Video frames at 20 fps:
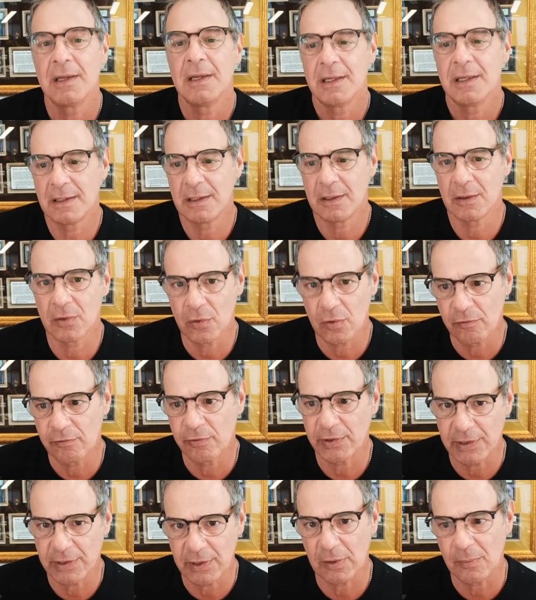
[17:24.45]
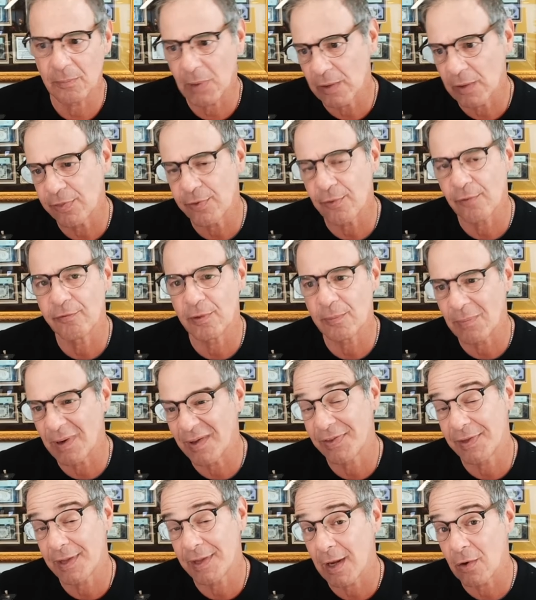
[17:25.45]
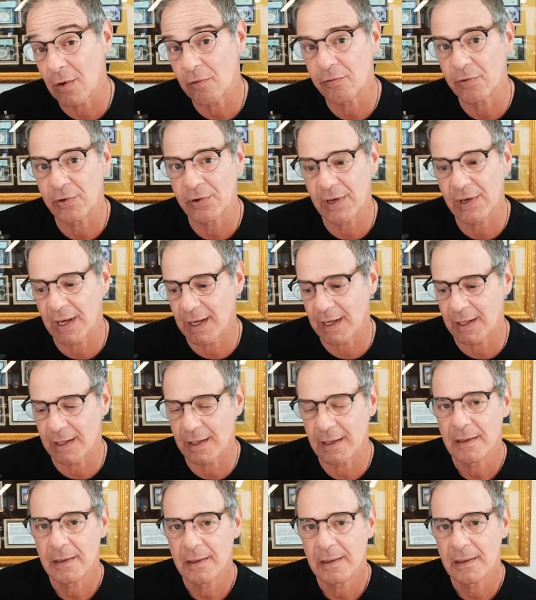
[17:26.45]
year over year, month over month, day over day,